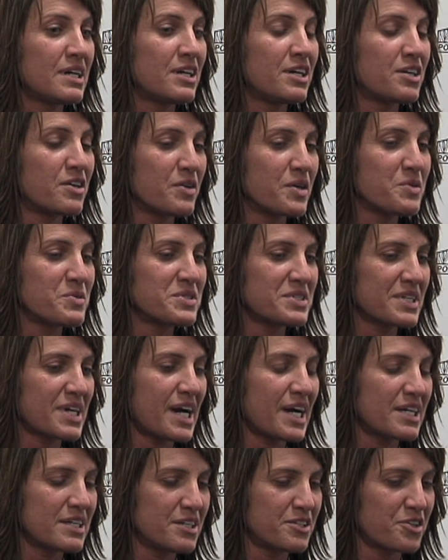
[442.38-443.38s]
you know, it was
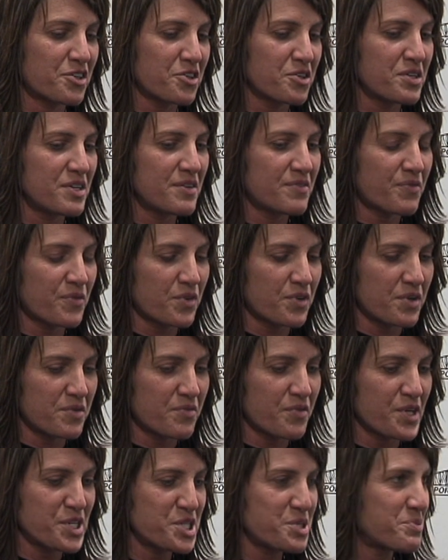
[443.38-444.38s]
kind of unheard of for a
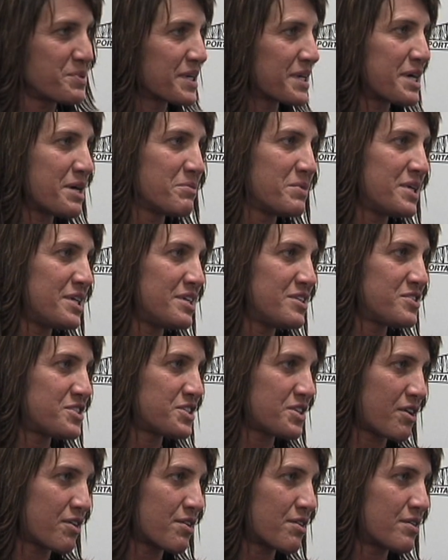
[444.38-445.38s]
freshman to come in and
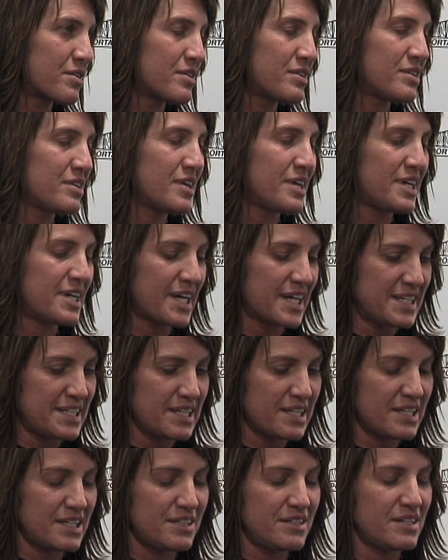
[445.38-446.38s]
start, and I
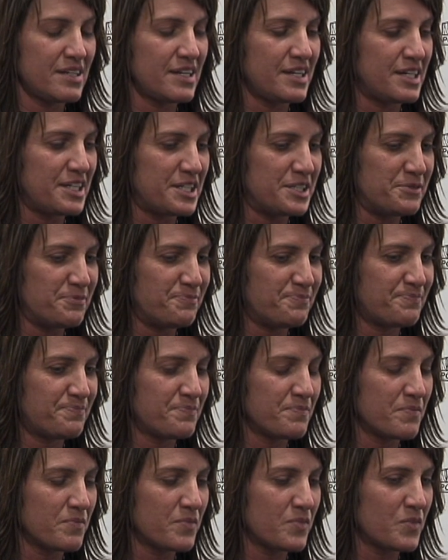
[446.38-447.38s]
did. And,
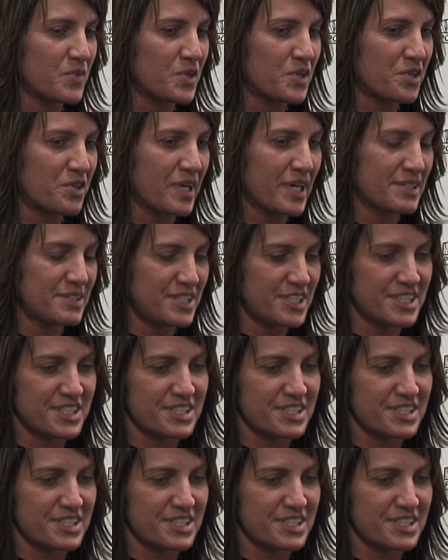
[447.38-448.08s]
you know,